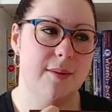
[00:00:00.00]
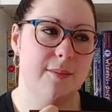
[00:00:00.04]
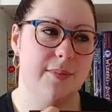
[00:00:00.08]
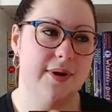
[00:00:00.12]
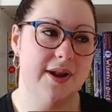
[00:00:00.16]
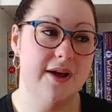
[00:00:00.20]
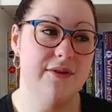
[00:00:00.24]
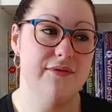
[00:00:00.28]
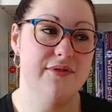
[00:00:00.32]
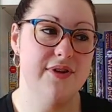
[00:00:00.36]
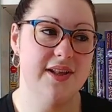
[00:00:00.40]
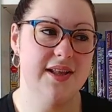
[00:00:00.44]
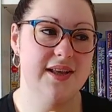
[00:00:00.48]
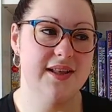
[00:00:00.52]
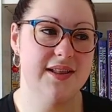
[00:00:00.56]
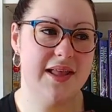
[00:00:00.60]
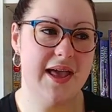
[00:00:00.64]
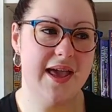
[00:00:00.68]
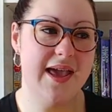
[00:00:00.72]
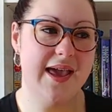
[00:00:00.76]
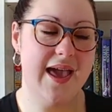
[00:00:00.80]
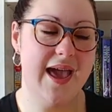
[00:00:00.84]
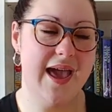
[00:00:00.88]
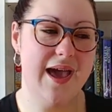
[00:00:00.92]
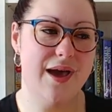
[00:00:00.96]
But I really
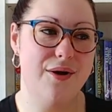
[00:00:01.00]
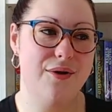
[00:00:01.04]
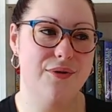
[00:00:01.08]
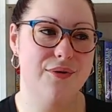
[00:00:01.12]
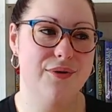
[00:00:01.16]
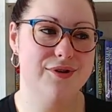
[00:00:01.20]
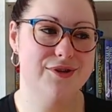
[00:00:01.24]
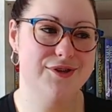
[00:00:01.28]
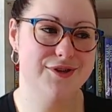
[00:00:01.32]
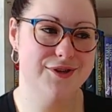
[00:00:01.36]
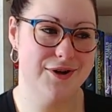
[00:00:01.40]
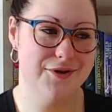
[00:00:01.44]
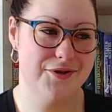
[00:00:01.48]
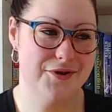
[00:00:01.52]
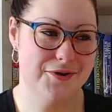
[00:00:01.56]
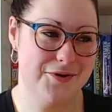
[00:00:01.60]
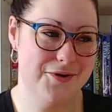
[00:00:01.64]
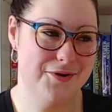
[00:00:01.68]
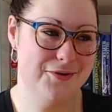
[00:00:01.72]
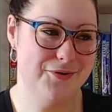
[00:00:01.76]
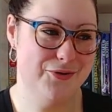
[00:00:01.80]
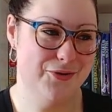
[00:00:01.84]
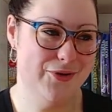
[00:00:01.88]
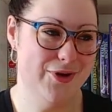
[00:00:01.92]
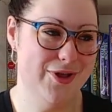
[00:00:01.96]
like how Sir Arthur
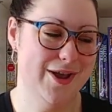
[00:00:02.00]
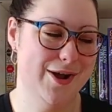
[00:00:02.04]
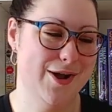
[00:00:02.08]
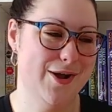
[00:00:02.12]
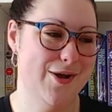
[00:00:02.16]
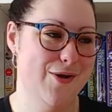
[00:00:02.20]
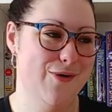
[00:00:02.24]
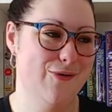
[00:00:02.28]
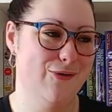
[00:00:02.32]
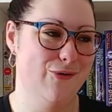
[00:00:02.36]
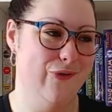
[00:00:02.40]
Conan Doyle like